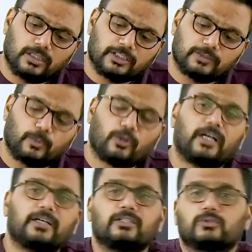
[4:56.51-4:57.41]
that is
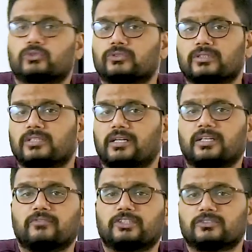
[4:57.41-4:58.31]
Poland, in
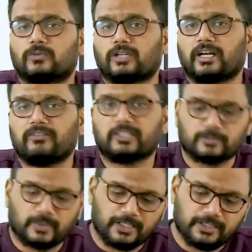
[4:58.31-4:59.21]
2013, which is what I have
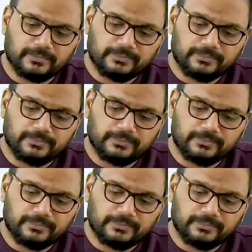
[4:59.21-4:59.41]
explained.